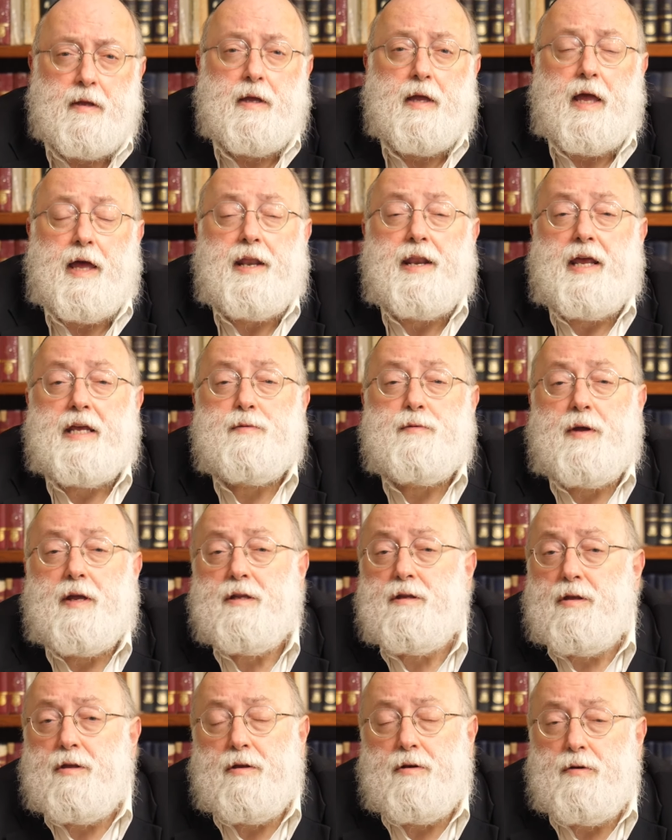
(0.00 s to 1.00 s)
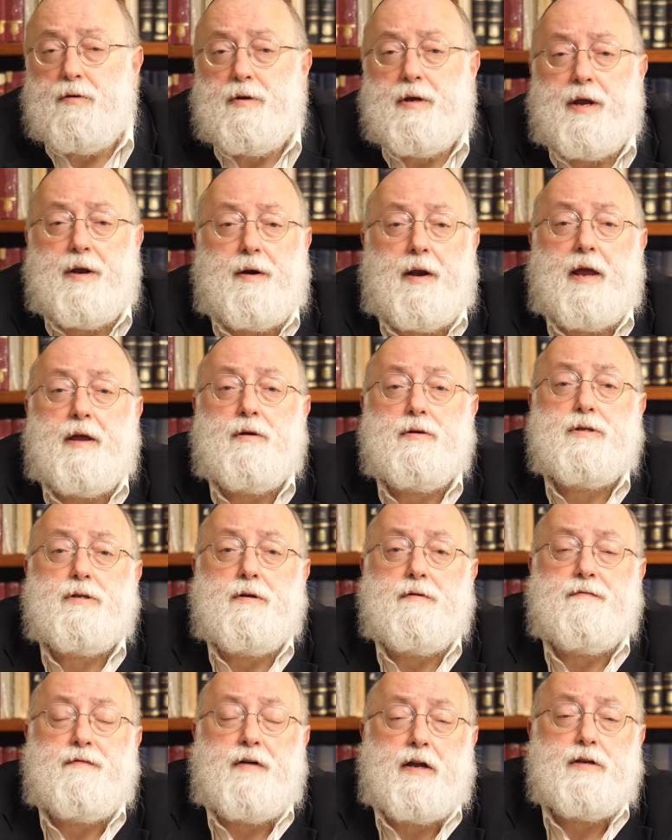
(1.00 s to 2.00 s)
And as we enter the new year, I
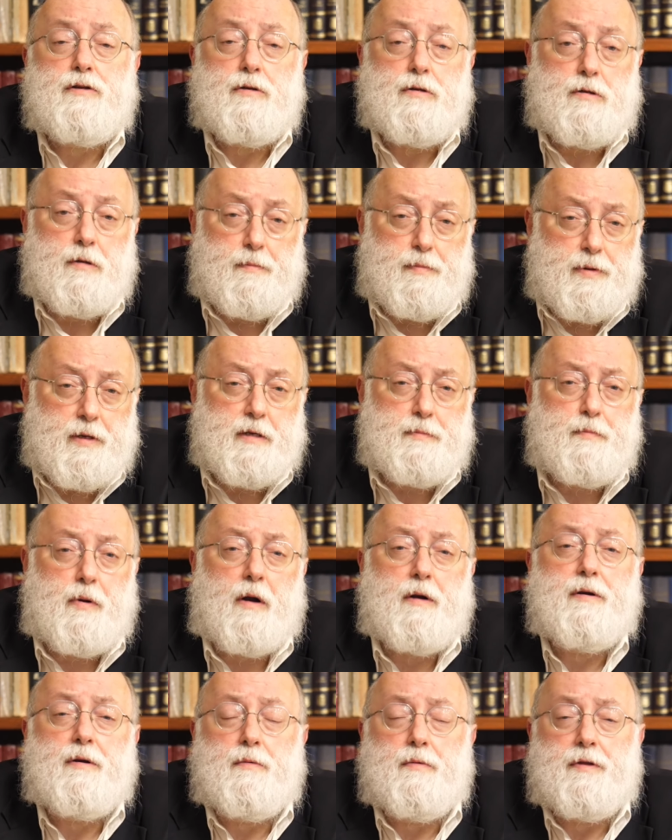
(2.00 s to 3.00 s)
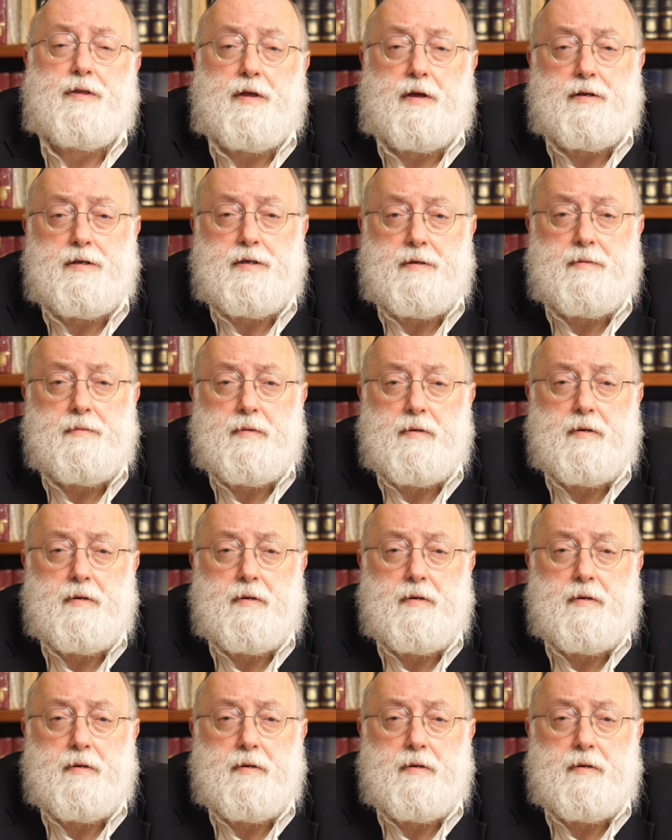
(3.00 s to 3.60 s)
also invite you to please partner with us